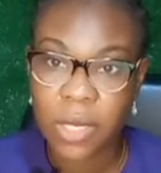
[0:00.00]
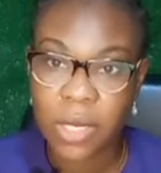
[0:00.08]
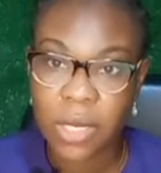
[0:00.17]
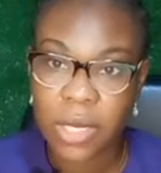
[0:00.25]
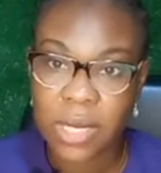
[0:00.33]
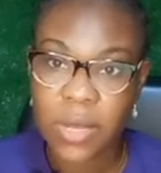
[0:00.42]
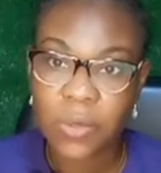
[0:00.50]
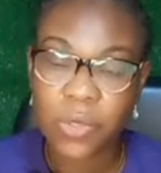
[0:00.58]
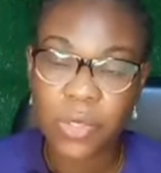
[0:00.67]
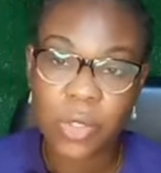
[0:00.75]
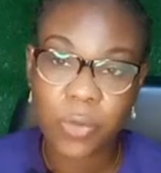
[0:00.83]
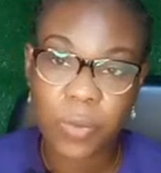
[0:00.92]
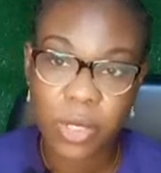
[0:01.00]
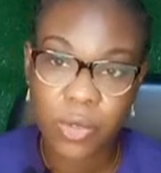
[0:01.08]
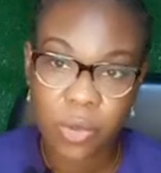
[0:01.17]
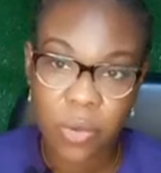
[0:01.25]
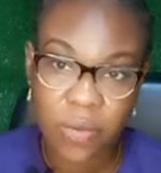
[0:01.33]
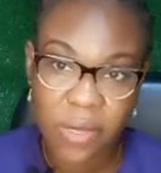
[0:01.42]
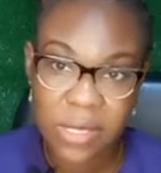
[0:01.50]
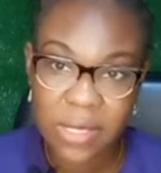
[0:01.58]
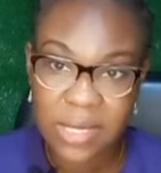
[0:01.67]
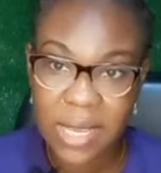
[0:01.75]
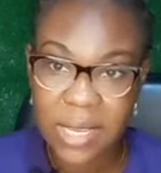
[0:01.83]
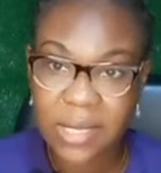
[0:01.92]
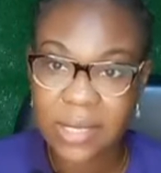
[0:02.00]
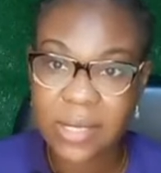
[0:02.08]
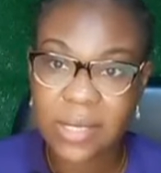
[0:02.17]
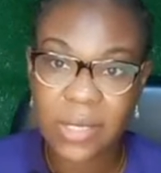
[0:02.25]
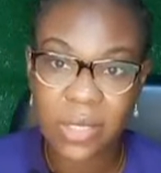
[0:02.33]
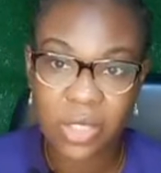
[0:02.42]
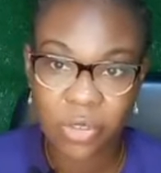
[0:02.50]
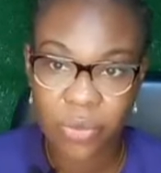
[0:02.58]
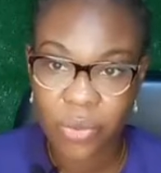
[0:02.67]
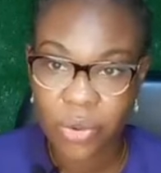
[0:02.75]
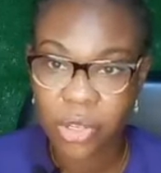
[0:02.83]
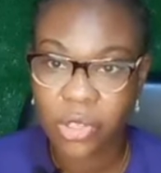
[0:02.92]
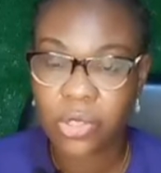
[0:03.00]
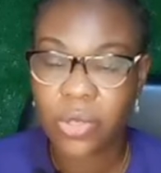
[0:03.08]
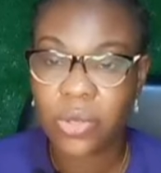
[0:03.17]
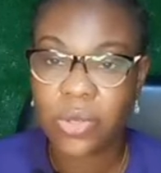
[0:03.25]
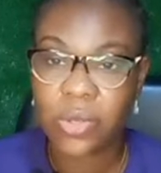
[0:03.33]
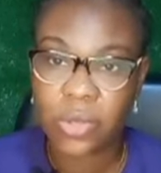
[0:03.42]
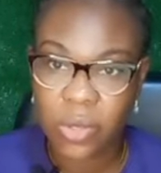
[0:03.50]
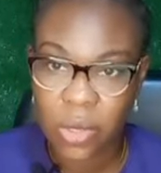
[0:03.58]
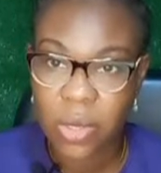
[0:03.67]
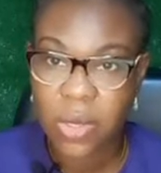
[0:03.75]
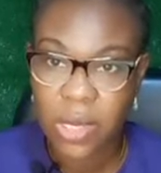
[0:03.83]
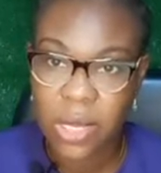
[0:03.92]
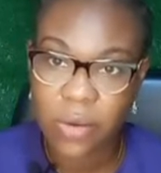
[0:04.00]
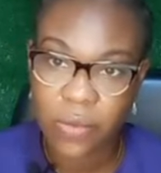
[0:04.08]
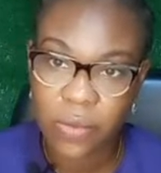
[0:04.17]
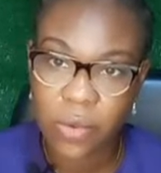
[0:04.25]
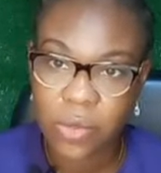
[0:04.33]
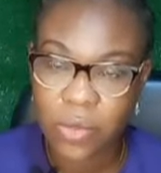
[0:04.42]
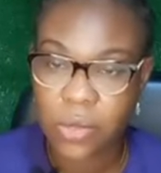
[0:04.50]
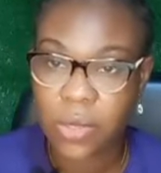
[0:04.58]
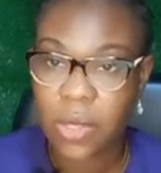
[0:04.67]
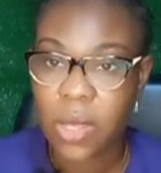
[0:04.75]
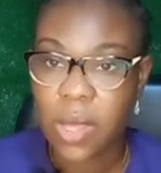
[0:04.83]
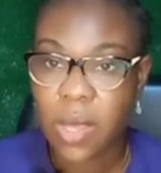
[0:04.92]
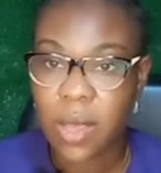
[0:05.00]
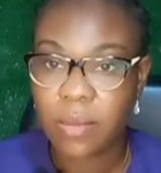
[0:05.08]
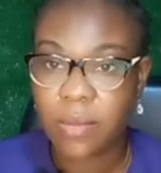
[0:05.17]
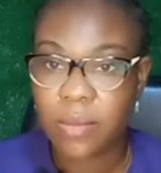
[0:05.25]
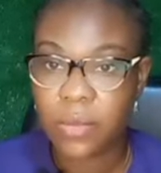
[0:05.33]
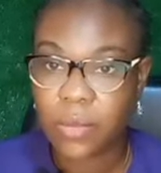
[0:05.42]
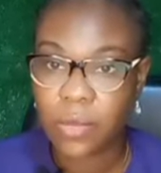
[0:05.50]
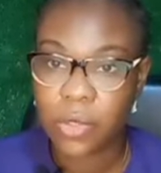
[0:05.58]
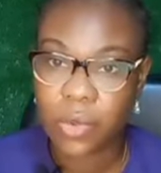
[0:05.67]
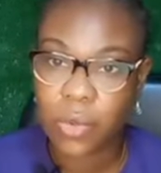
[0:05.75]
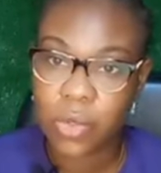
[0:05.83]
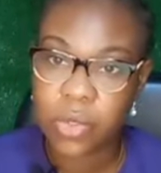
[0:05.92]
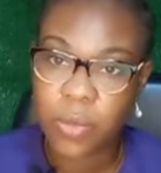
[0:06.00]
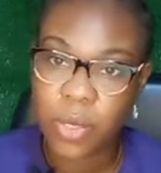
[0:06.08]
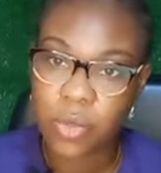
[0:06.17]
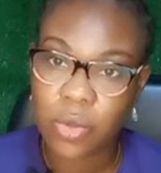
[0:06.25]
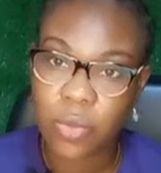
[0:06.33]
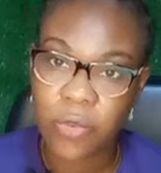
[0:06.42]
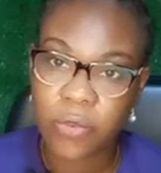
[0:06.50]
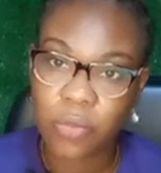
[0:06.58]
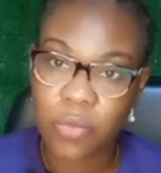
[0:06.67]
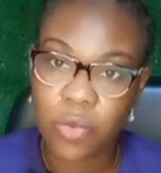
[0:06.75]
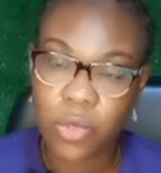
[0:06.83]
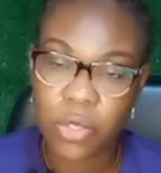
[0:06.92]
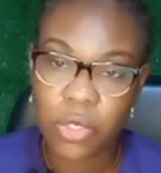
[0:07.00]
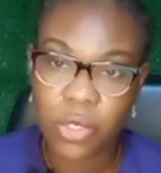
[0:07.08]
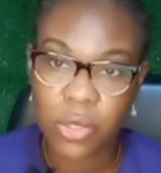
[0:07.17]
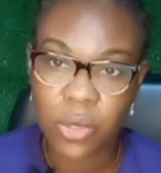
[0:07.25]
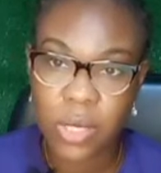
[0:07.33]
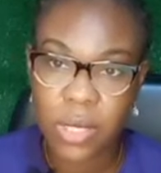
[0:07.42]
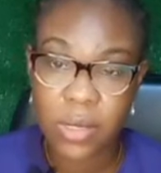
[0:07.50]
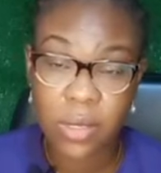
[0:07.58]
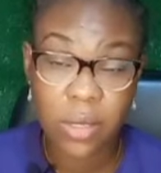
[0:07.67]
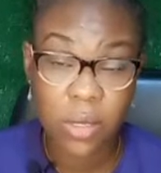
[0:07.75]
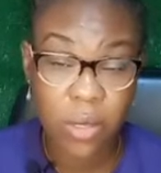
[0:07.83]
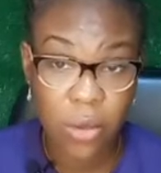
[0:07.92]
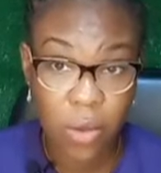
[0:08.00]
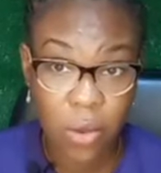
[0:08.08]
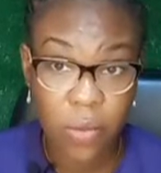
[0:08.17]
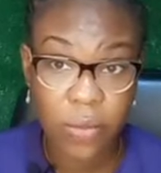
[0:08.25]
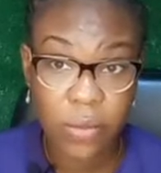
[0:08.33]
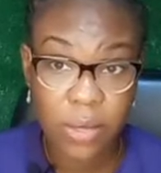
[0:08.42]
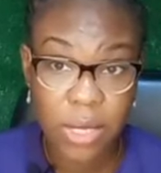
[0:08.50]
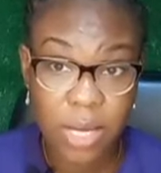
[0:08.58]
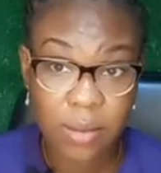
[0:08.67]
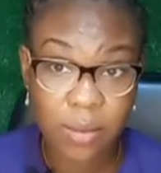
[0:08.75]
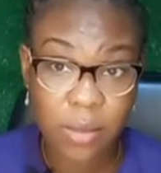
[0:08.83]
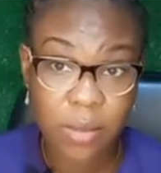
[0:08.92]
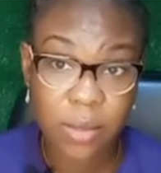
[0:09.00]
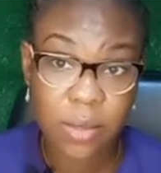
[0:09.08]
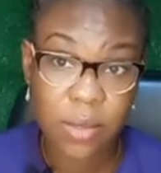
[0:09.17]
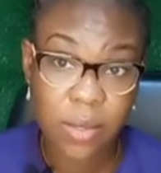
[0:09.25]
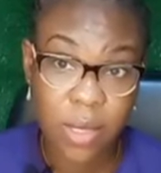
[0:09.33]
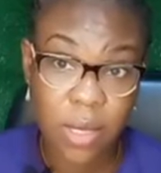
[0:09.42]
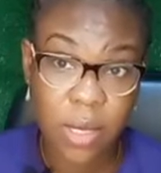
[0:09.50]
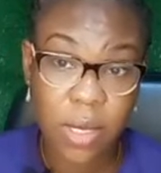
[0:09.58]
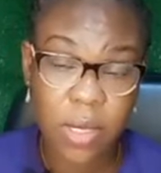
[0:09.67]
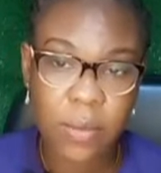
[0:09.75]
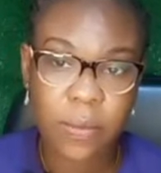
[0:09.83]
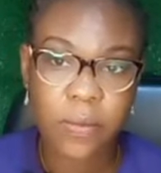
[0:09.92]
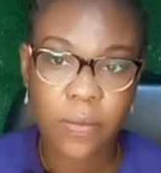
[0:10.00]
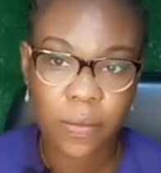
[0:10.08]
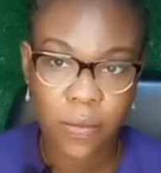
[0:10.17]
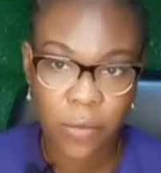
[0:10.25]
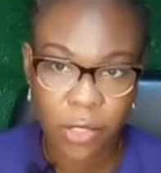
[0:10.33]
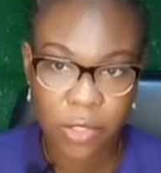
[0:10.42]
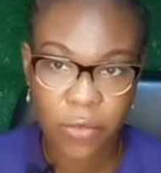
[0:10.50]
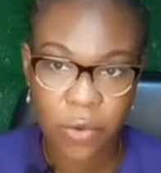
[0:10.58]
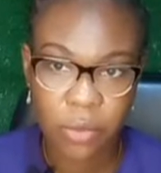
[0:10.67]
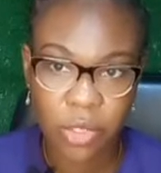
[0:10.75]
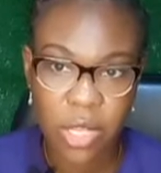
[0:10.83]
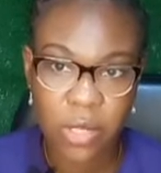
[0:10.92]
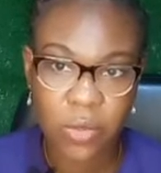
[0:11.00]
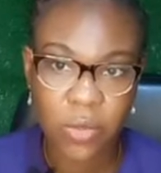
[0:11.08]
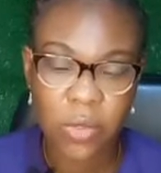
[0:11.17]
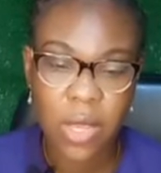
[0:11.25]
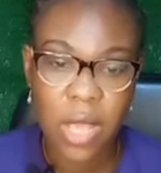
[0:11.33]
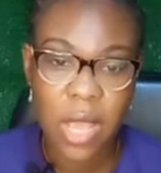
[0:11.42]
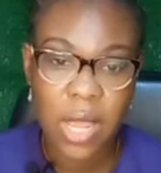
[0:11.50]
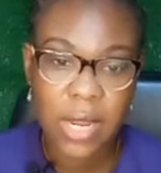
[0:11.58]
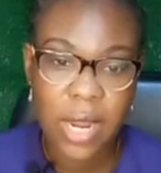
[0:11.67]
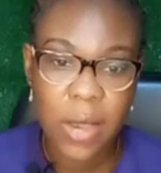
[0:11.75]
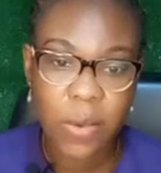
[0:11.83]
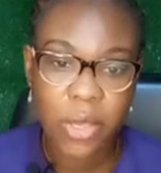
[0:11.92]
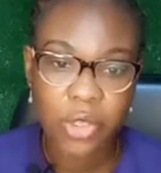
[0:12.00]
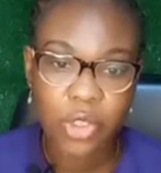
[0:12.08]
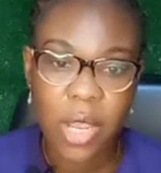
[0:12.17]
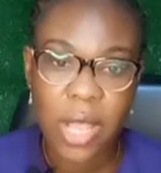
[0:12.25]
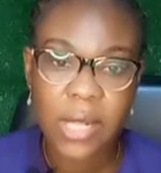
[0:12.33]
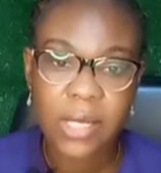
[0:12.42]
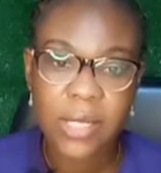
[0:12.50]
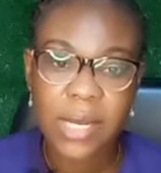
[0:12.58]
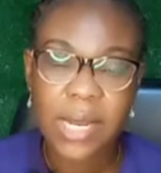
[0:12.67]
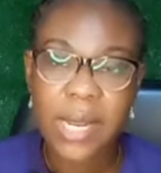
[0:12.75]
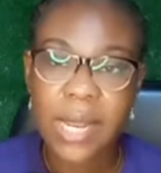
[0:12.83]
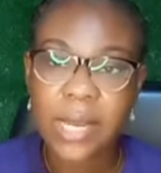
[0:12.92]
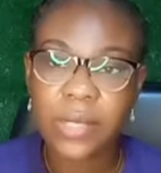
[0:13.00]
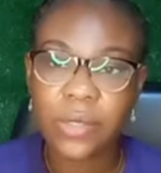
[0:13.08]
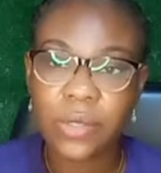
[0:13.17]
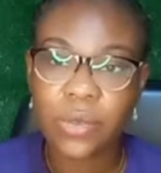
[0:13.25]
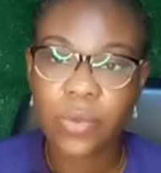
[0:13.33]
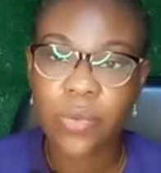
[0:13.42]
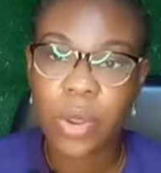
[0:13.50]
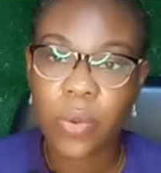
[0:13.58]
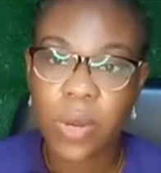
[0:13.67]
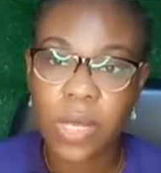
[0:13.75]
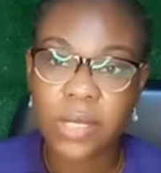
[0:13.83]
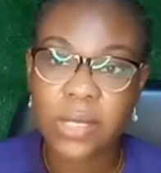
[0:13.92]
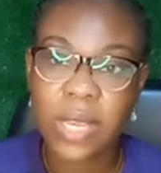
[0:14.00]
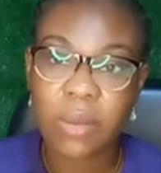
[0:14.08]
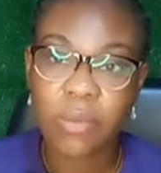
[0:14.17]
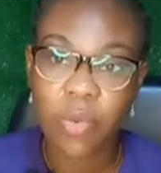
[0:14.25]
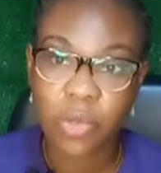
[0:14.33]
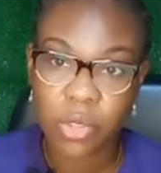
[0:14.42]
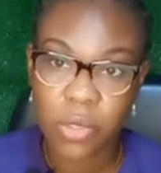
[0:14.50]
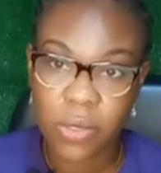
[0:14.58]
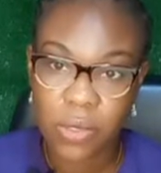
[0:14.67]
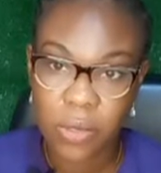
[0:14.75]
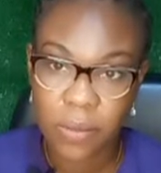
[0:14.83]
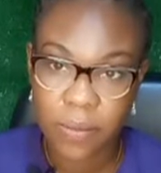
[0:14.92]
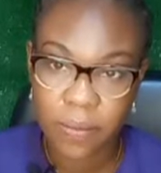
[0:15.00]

Then down to the spectrum of anxiety, depression, and of course, the old spectrum of mood disorders. Oftentimes, again, it's from childhood. Now, a child learns to regulate their emotions